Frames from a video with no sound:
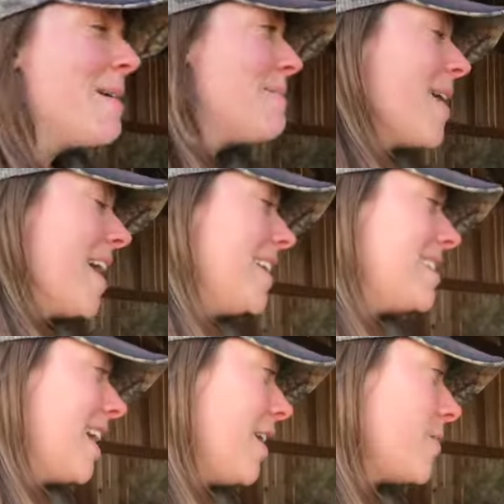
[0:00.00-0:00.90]

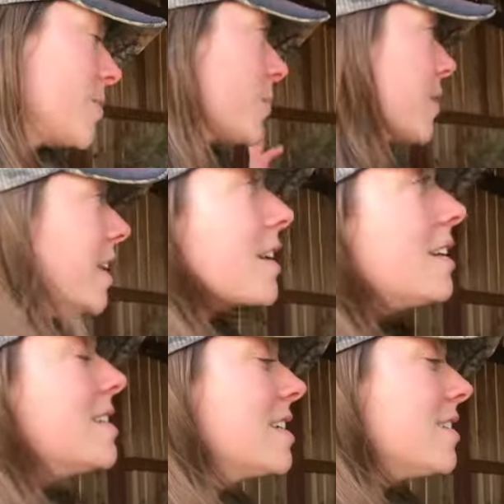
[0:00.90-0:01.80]
But it was a really
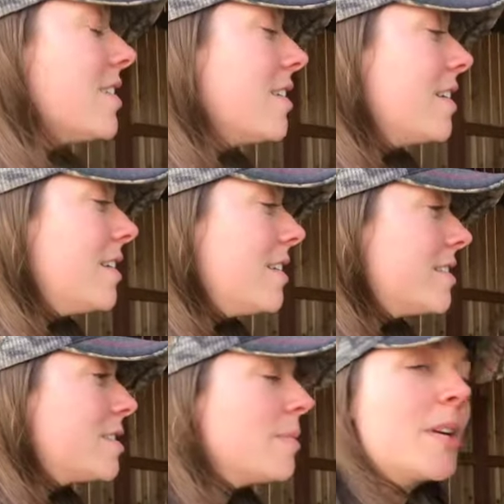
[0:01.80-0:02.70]
good deal,
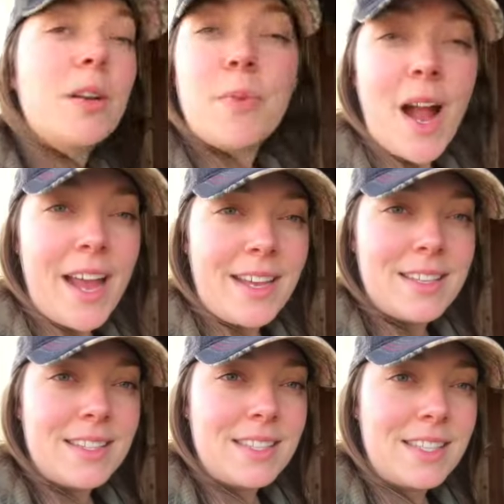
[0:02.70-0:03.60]
super good
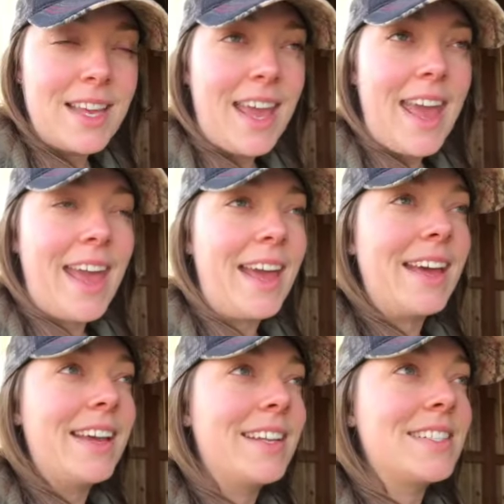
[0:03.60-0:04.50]
price,
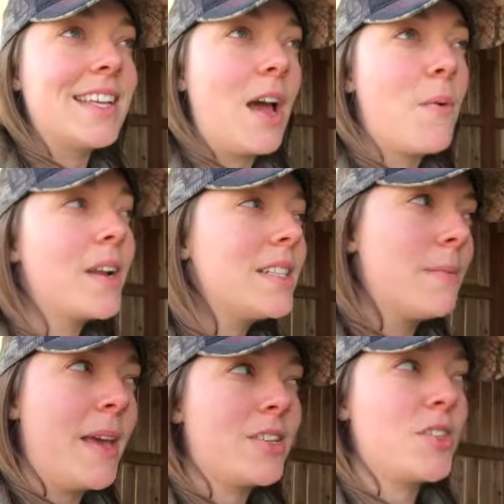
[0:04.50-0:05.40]
and I wanted to
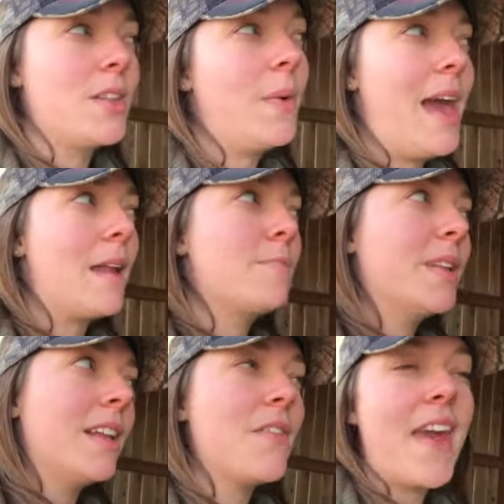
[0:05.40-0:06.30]
make sure that we had
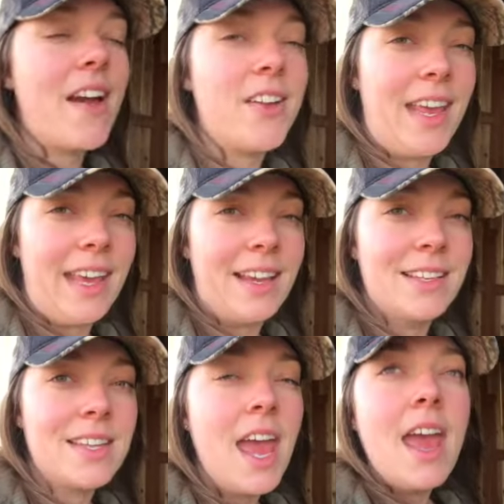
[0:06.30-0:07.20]
plenty of hay on
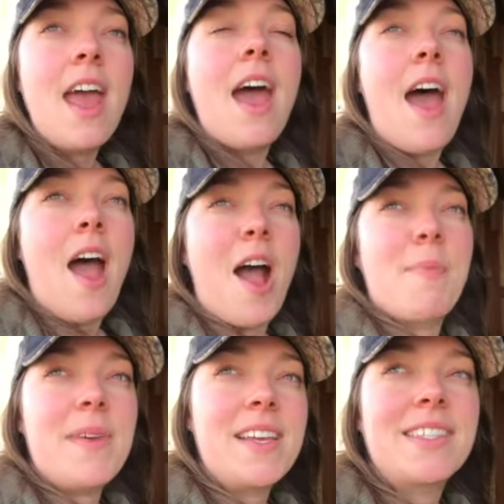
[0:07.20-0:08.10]
hand
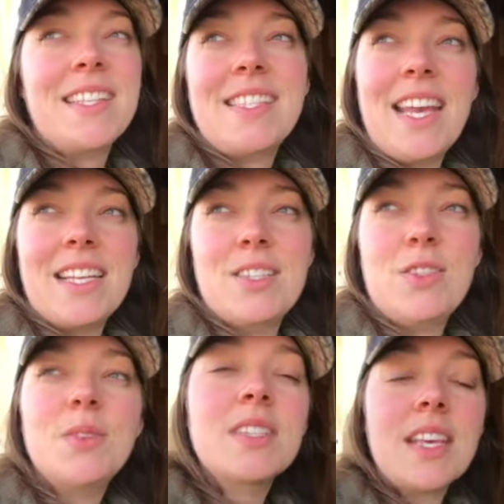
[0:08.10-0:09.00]
um, because they say as
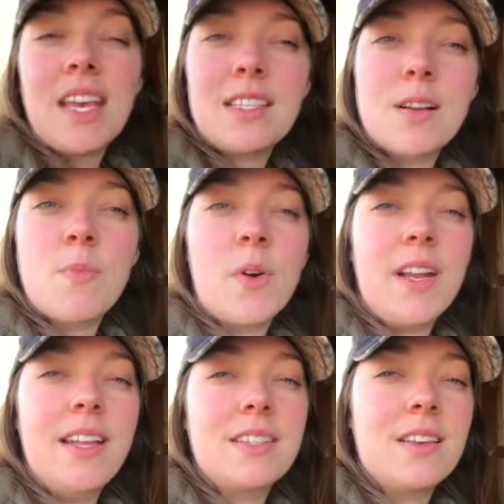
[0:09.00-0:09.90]
soon as the kids are born,
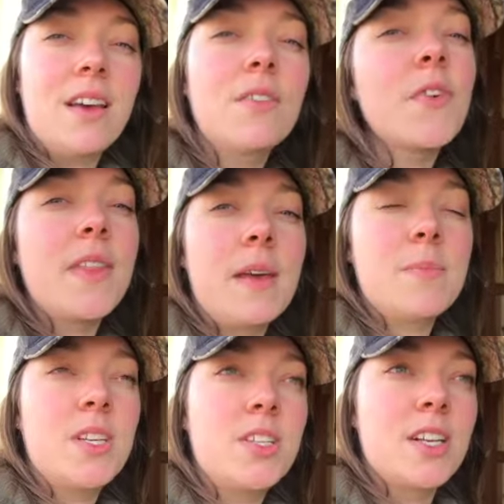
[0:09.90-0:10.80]
it's good for them
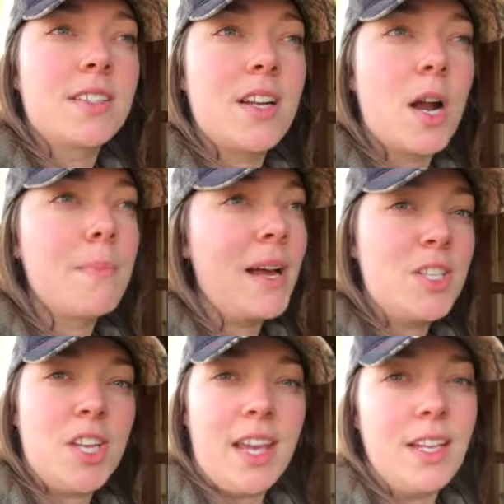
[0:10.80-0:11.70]
to just start
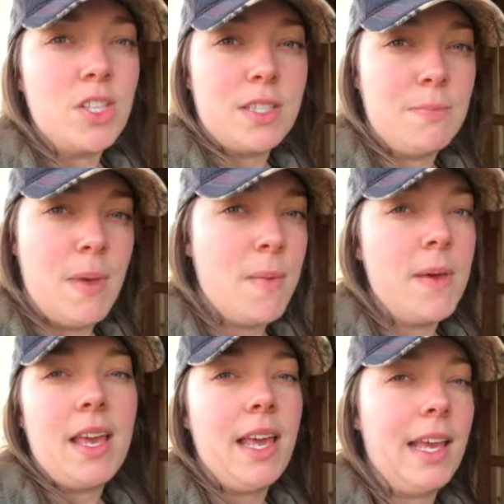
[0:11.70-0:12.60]
munching and just
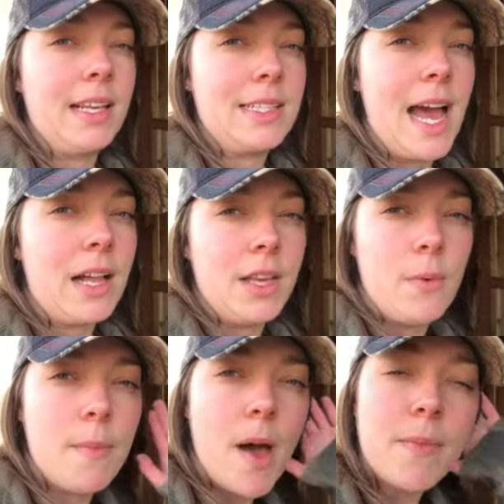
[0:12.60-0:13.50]
mimicking exactly
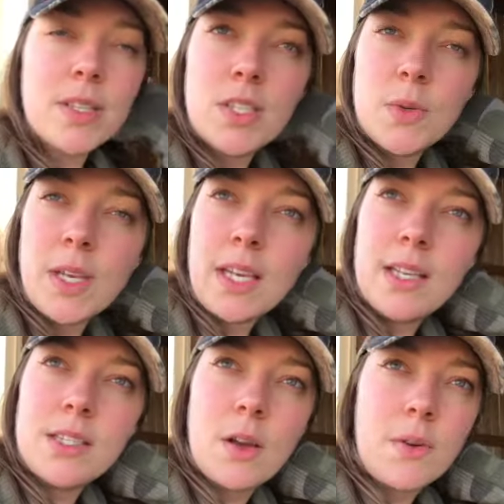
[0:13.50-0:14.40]
what mama's doing.
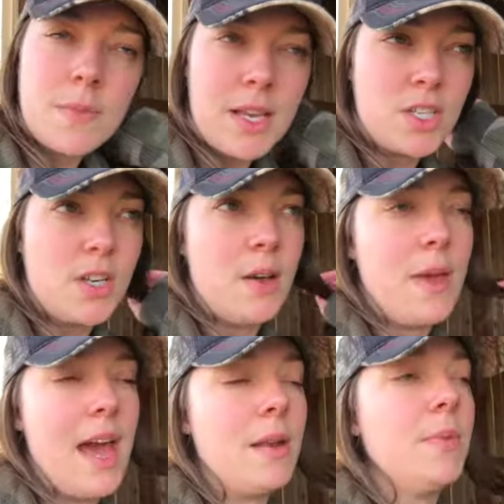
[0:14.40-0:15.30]
So I want to make sure that
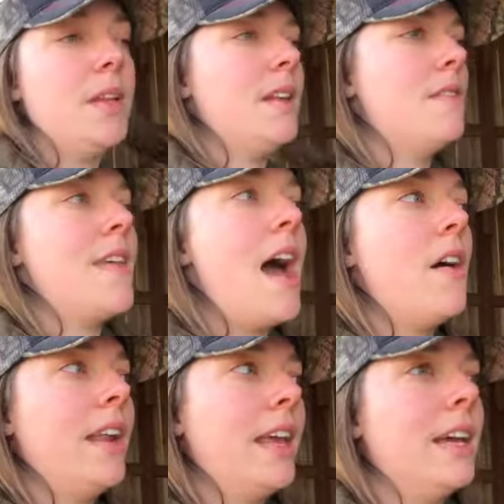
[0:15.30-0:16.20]
we had plenty of that
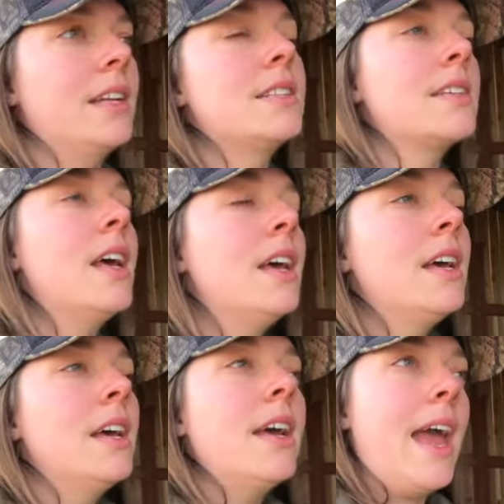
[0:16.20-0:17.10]
on hand
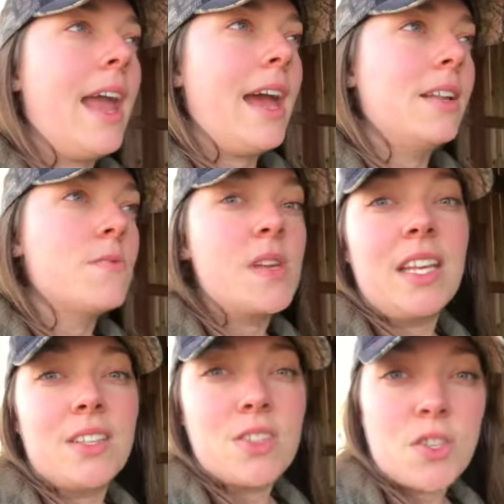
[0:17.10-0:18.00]
and we
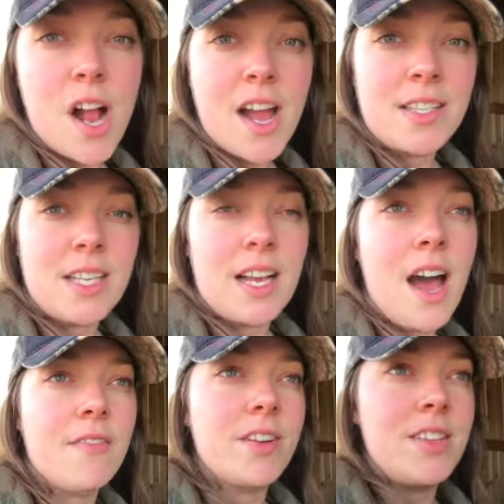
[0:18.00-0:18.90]
need straw to
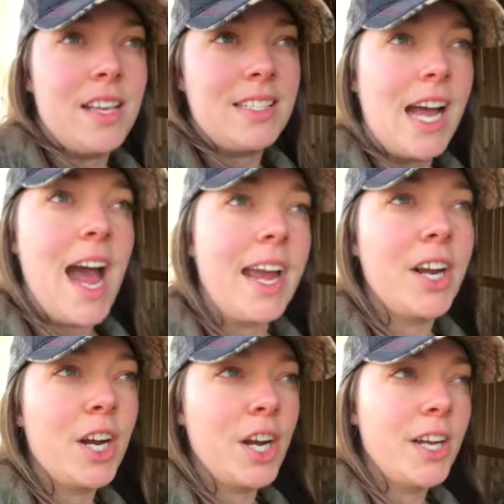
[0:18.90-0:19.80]
cover the
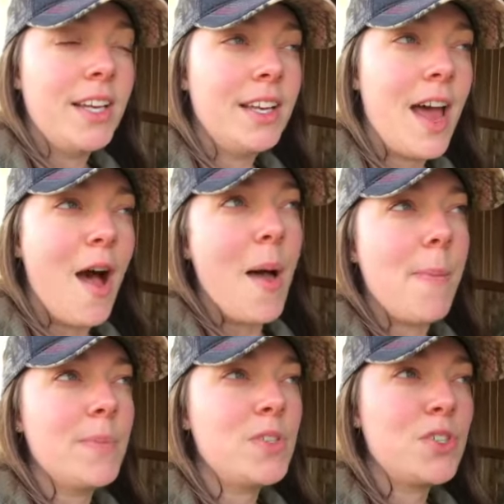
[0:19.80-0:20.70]
entire
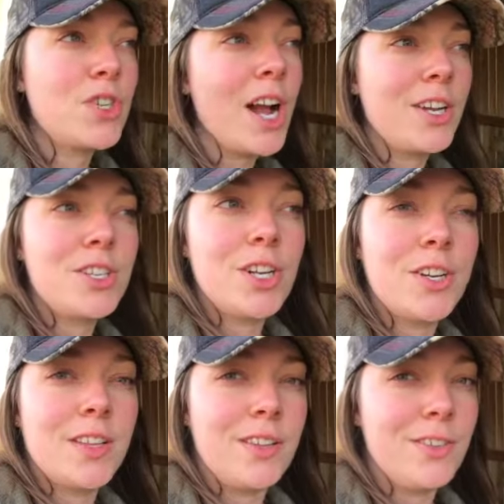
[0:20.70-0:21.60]
um,
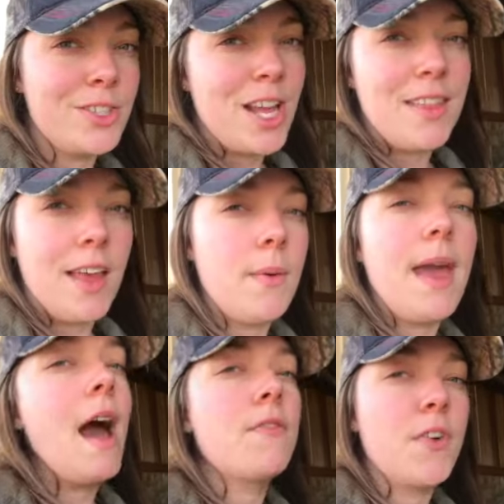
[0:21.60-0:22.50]
structure, the little shed that we
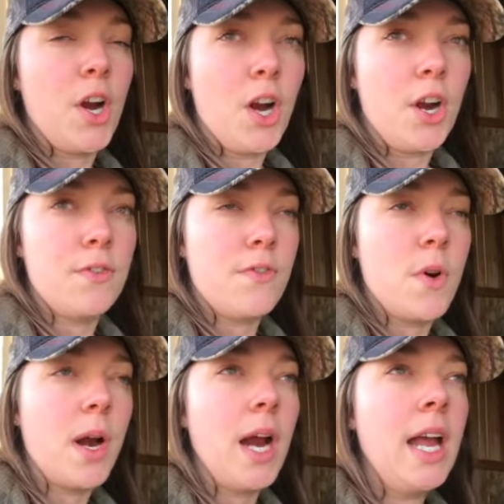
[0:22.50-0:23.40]
have for her
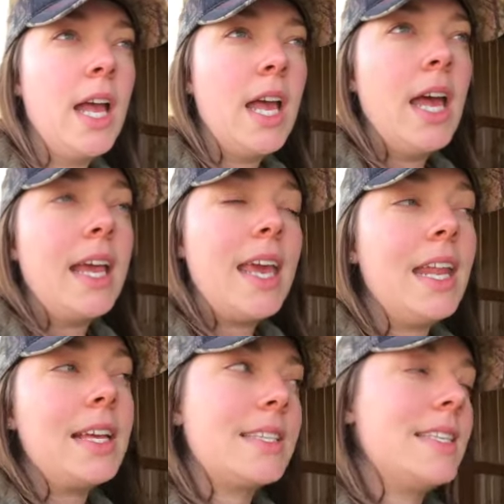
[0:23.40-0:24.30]
for
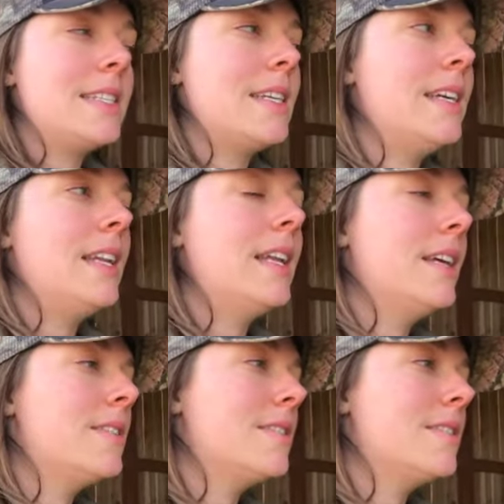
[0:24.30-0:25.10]
kidding season.